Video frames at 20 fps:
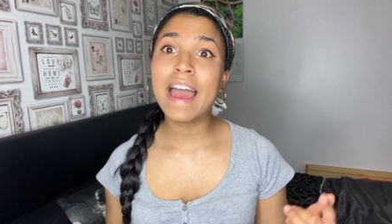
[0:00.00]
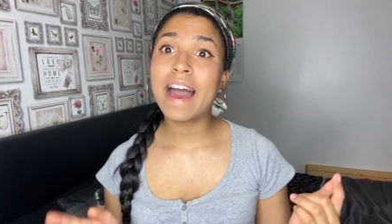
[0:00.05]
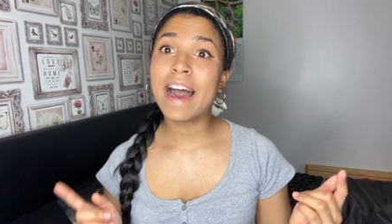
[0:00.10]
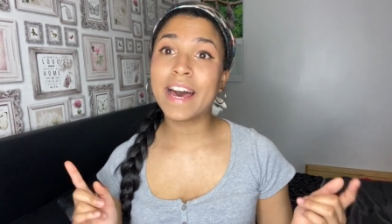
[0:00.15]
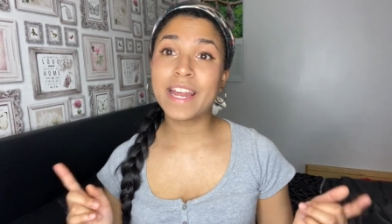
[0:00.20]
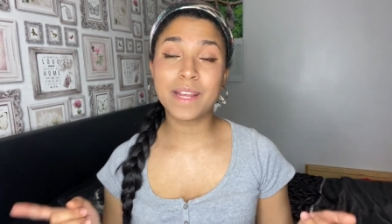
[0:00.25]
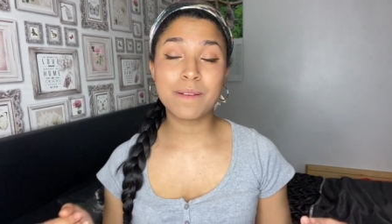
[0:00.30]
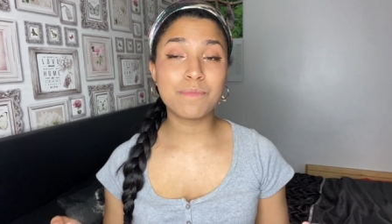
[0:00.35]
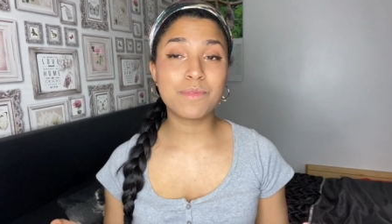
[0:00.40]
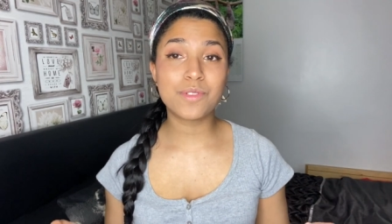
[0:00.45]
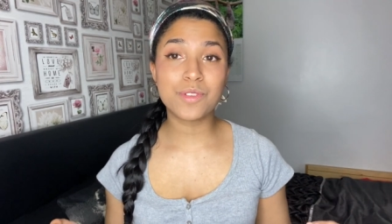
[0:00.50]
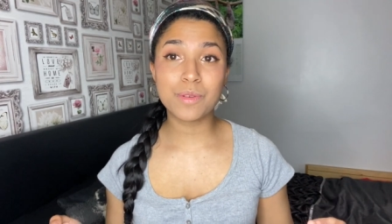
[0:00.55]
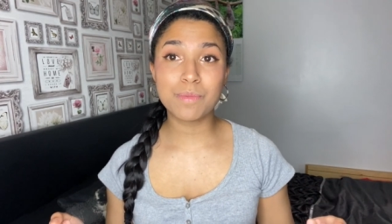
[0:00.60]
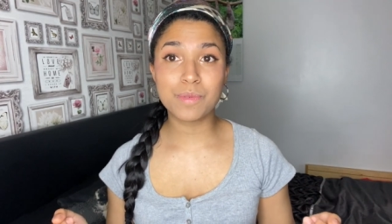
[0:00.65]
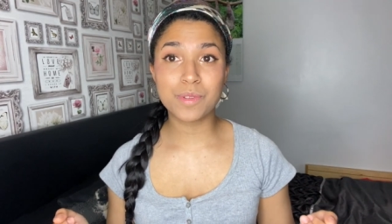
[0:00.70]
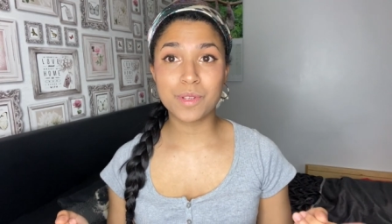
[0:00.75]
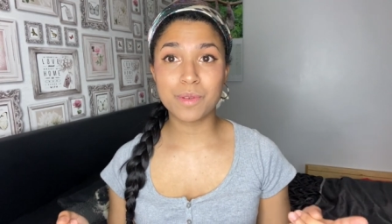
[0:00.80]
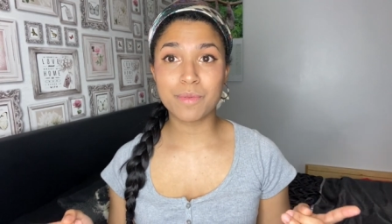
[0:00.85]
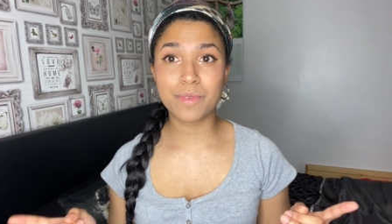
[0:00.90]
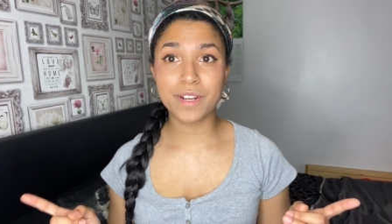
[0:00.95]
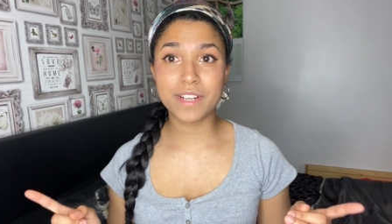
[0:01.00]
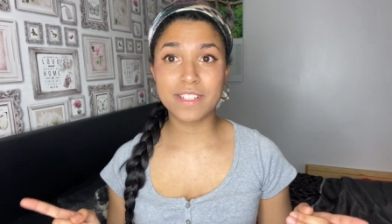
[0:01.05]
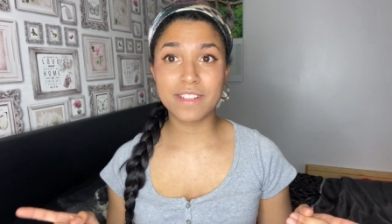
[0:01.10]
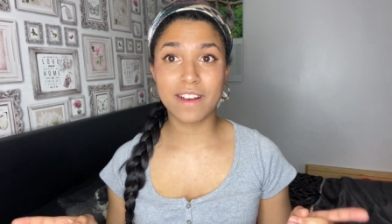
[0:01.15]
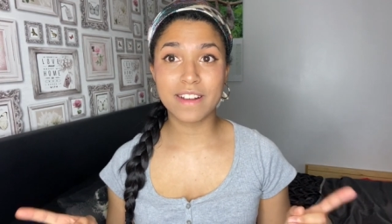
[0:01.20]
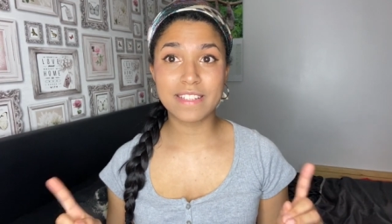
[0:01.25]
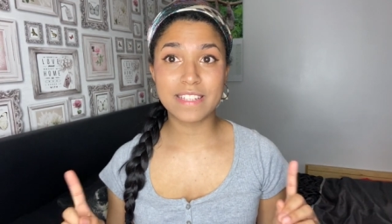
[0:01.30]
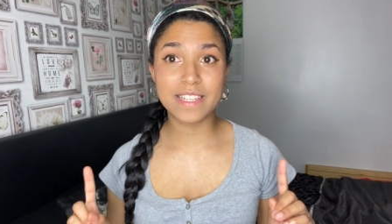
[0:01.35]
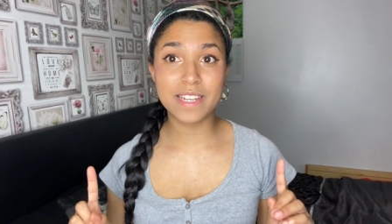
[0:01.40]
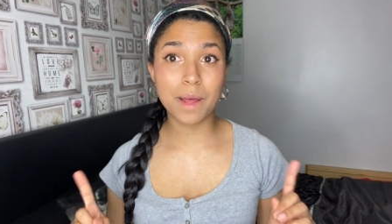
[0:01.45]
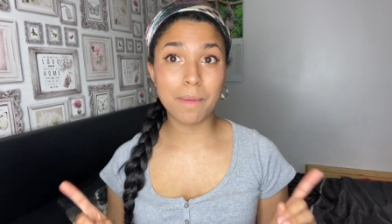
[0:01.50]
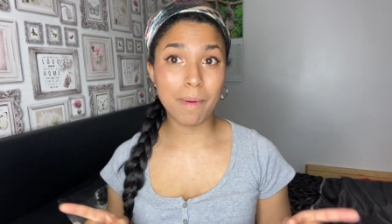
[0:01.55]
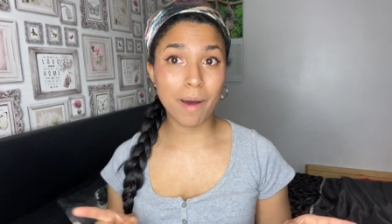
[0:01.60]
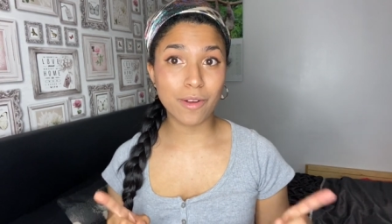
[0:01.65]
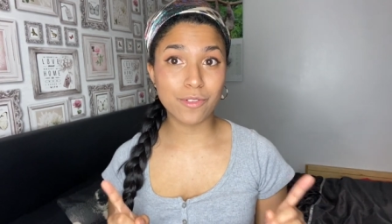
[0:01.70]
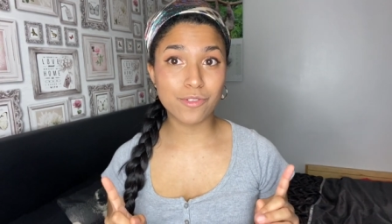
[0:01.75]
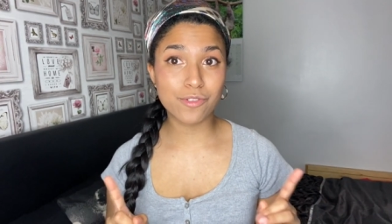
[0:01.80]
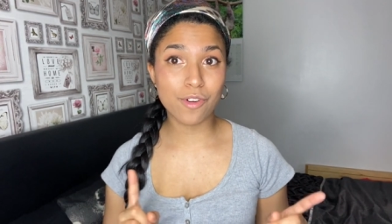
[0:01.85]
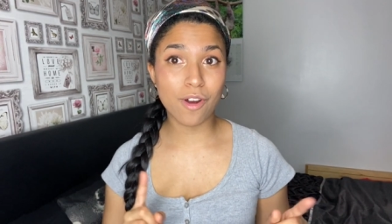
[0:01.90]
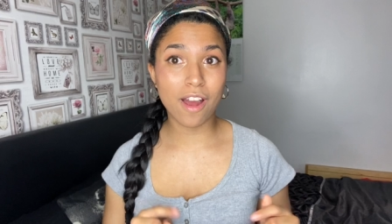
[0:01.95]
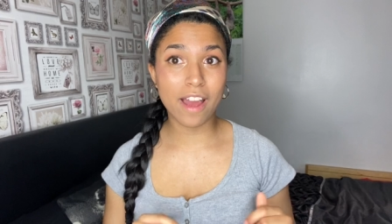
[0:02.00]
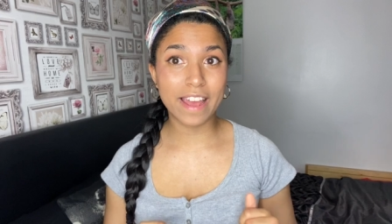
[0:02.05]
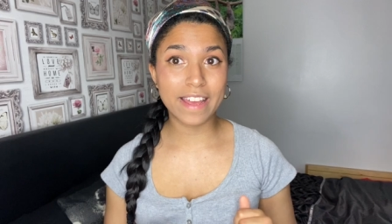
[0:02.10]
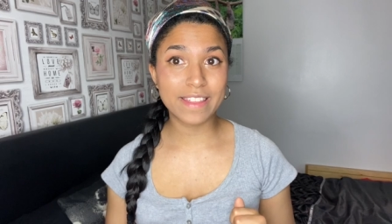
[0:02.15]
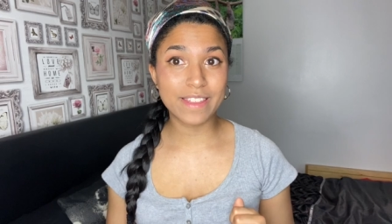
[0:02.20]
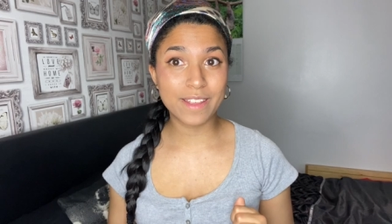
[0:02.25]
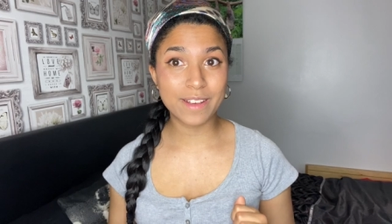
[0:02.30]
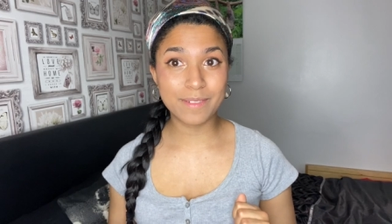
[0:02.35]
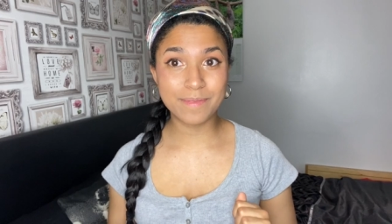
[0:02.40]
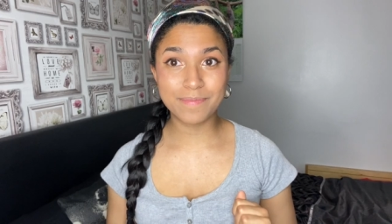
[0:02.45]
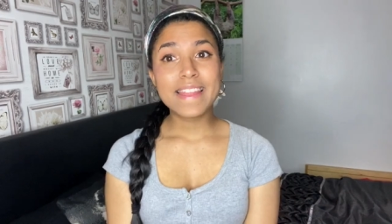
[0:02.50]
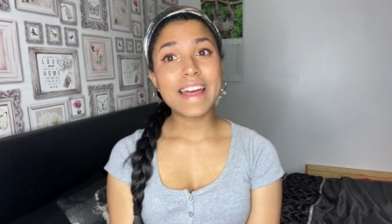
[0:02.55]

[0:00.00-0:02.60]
and I'm super, super excited about trying them.